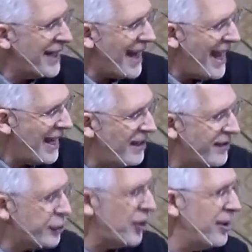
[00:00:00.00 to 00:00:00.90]
the end
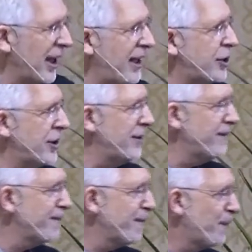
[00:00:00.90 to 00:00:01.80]
of the tribulation.
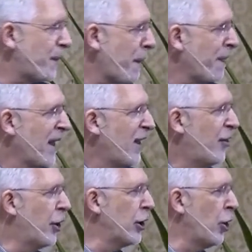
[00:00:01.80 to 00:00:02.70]

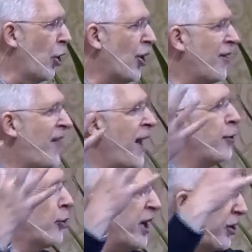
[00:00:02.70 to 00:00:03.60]
The Lord
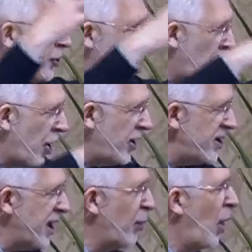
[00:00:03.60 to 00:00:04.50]
then
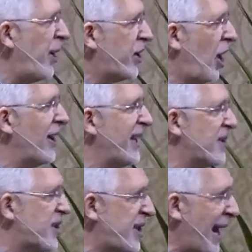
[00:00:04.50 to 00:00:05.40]
returns in what we call
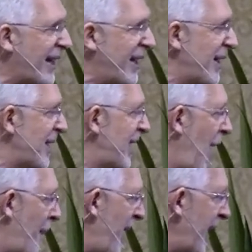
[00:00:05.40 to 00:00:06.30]
his second
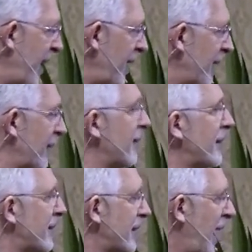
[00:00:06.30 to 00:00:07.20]
coming.
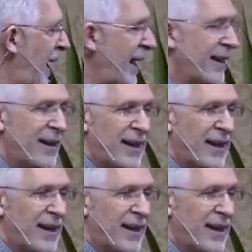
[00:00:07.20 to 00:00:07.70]
Okay?